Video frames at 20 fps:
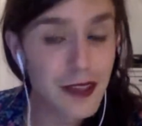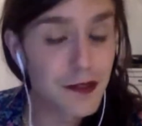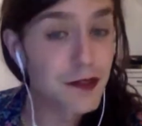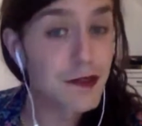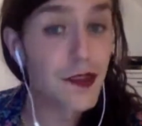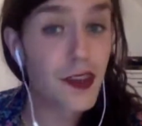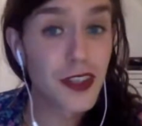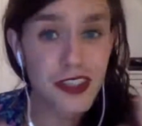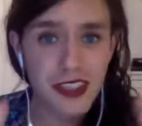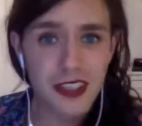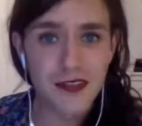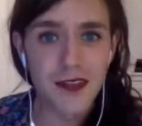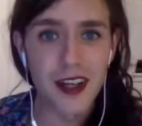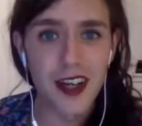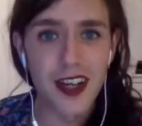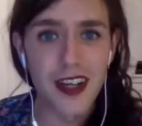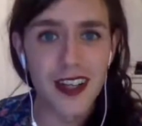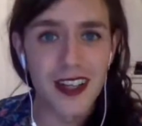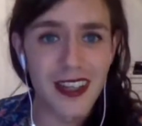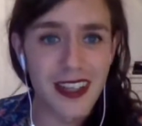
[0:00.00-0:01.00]
First of
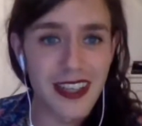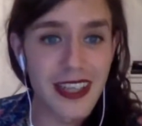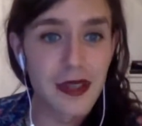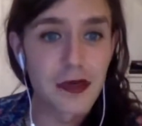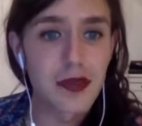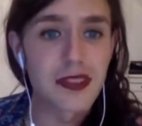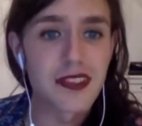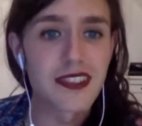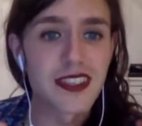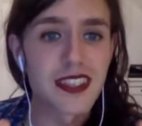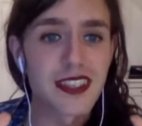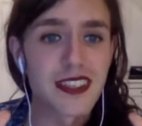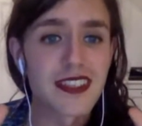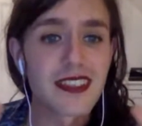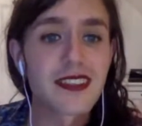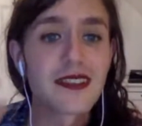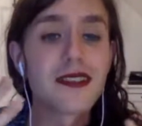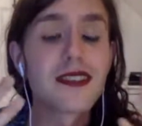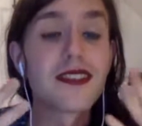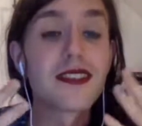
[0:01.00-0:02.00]
all, it was the
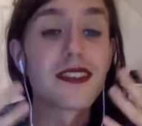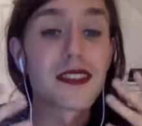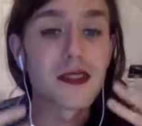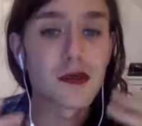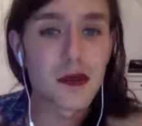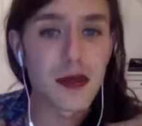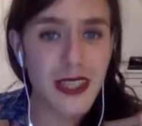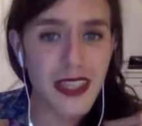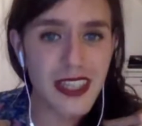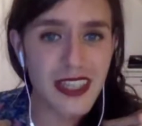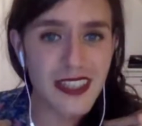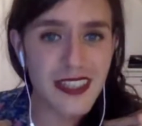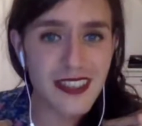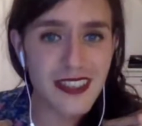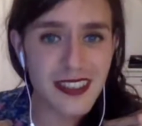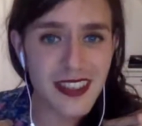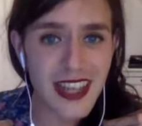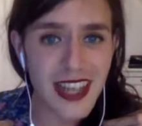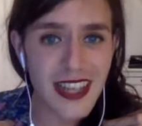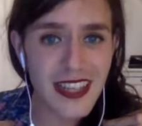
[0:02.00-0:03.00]

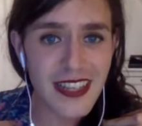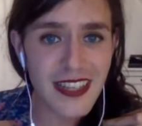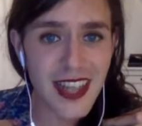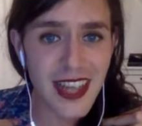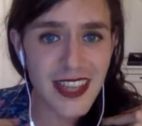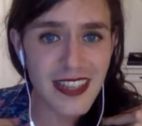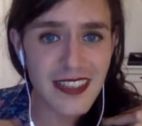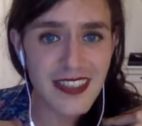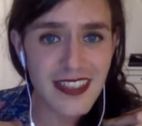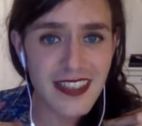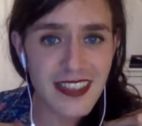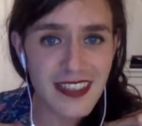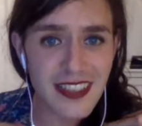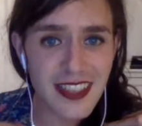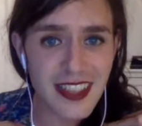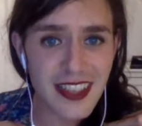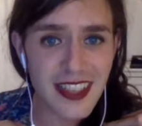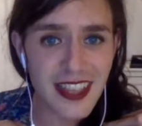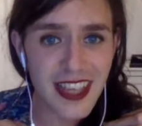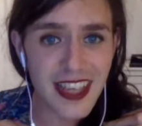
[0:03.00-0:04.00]
sweetest and
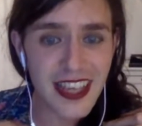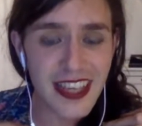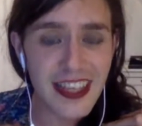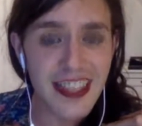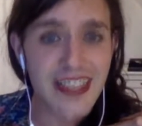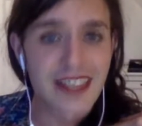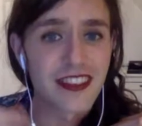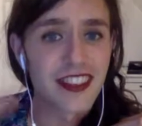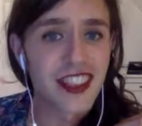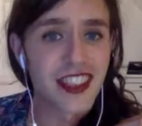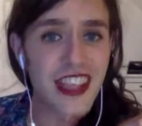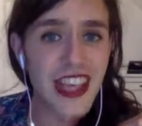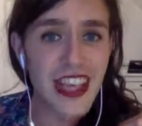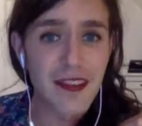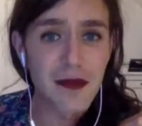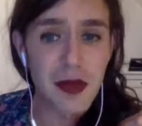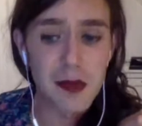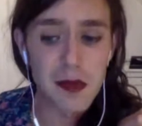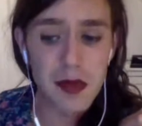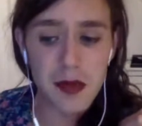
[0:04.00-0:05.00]
nicest thing. She gave
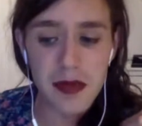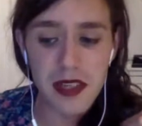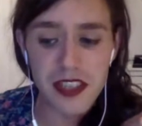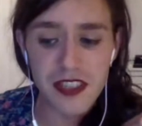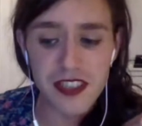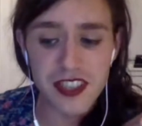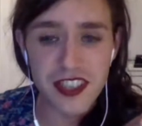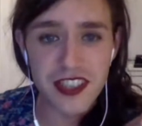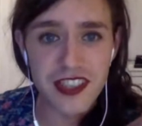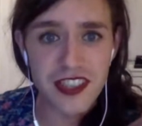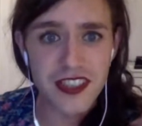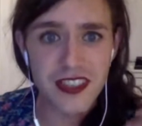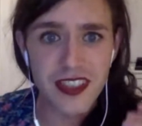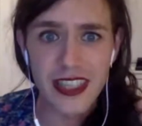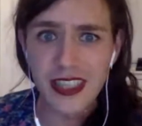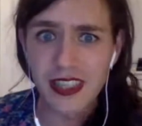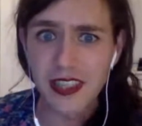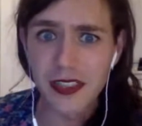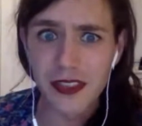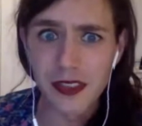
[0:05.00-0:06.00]
me permission, just
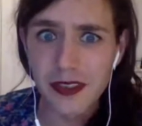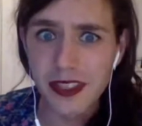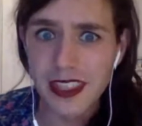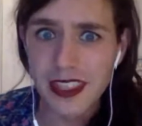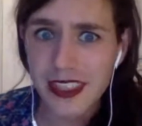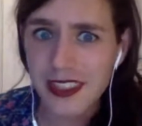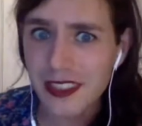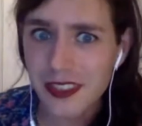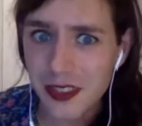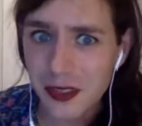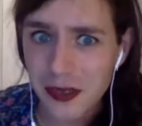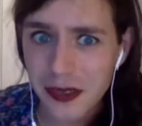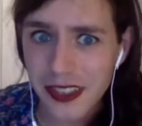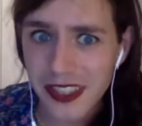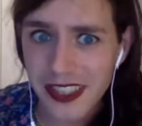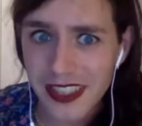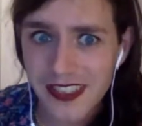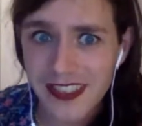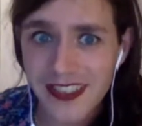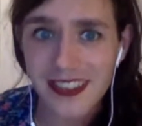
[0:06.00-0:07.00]
like, you don't need to do
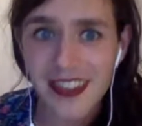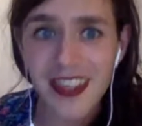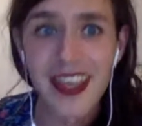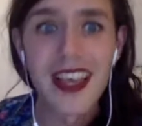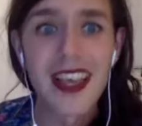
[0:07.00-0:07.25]
this.